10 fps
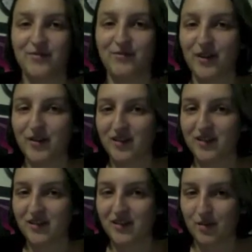felt
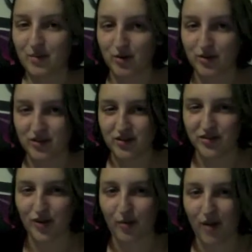the emotion
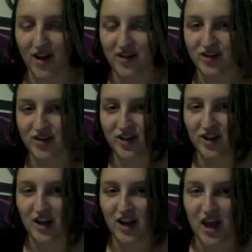so much,
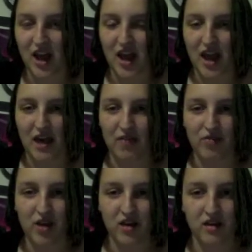and
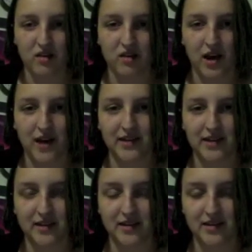then I
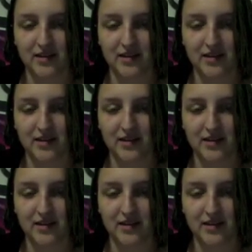didn't.